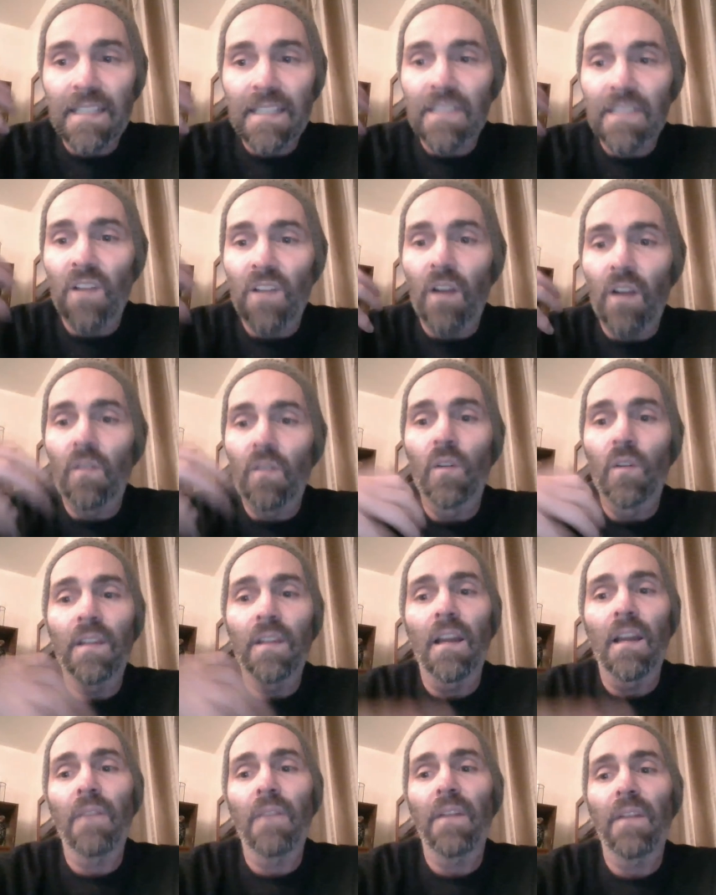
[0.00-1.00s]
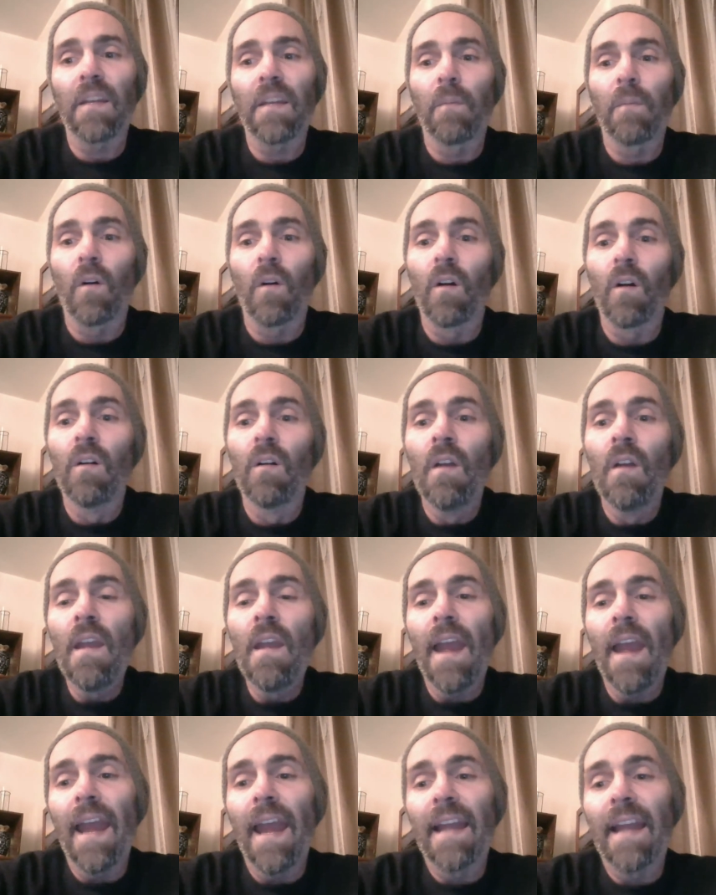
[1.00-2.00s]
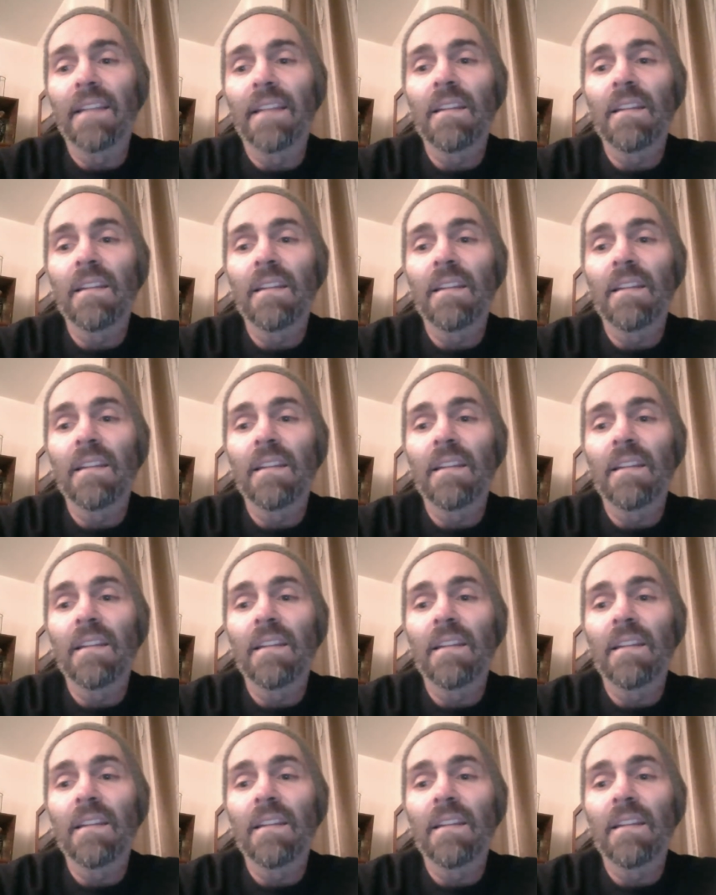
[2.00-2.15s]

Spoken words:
saying this is not good enough anymore.